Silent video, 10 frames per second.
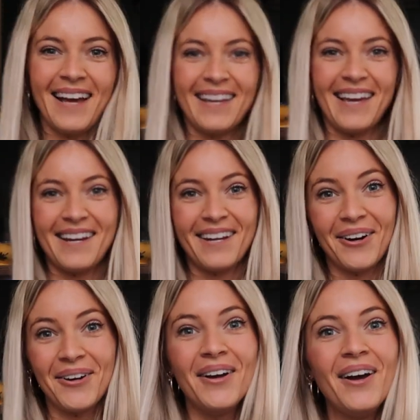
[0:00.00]
I get
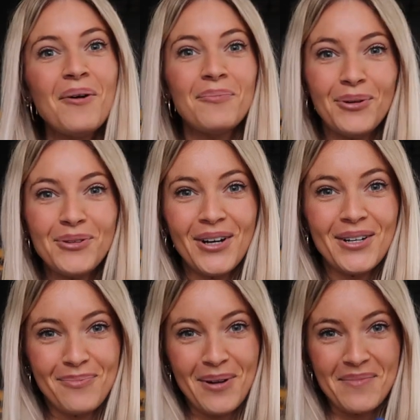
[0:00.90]
here, both
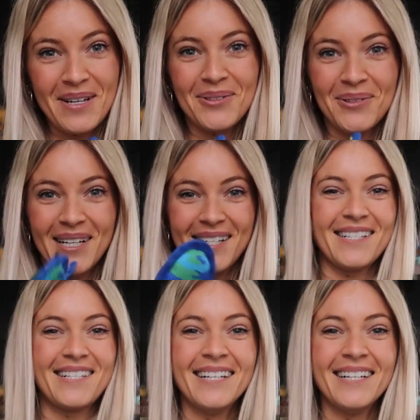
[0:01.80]
dogs bring me toys.